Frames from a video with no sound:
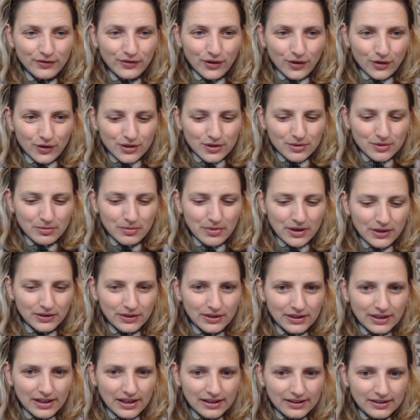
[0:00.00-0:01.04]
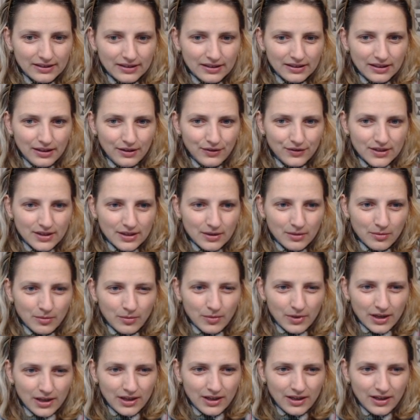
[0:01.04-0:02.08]
focus about that, if
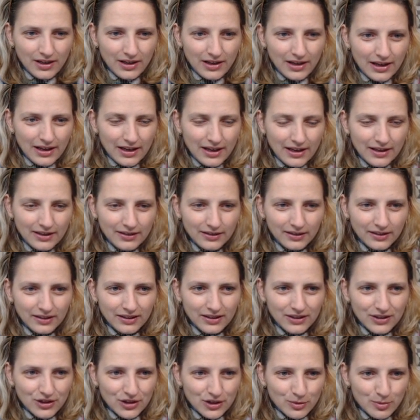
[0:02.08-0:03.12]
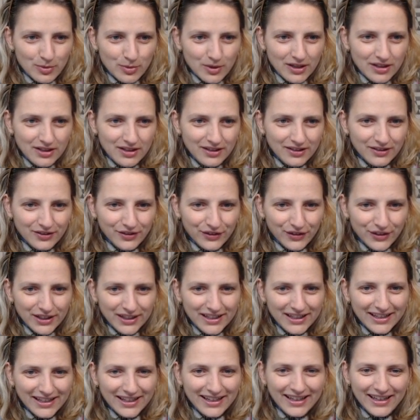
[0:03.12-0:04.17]
somebody late and he just played D3.
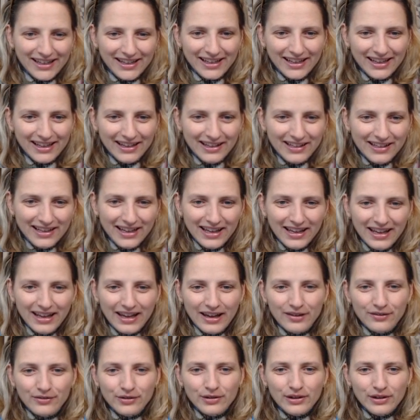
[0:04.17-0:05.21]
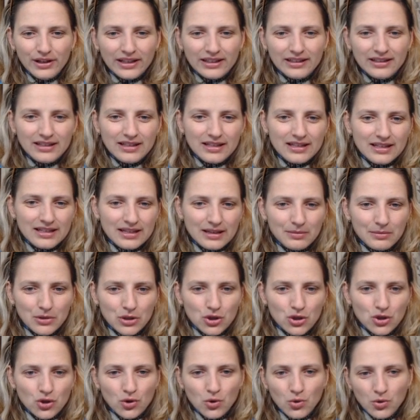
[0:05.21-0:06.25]
I feel like this is some
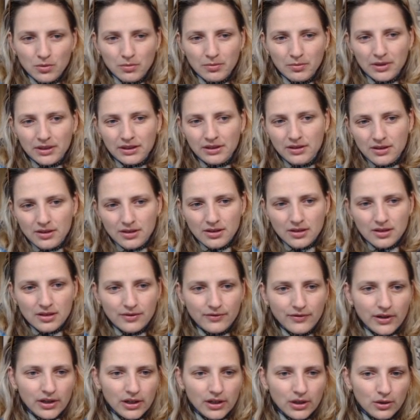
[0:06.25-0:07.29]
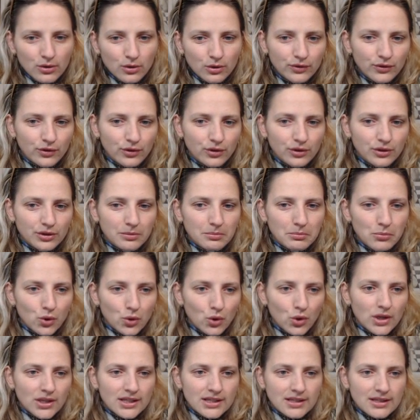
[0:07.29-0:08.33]
joke, but this is very good for the
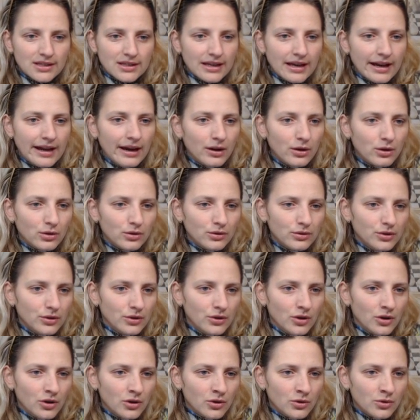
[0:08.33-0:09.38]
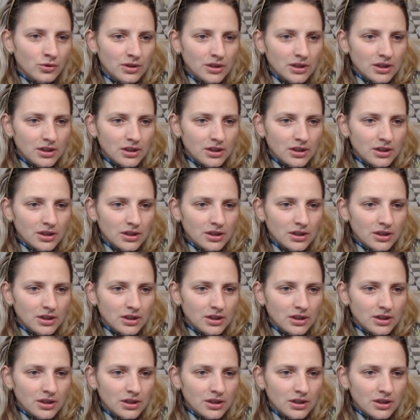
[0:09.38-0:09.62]
bullet style, you know.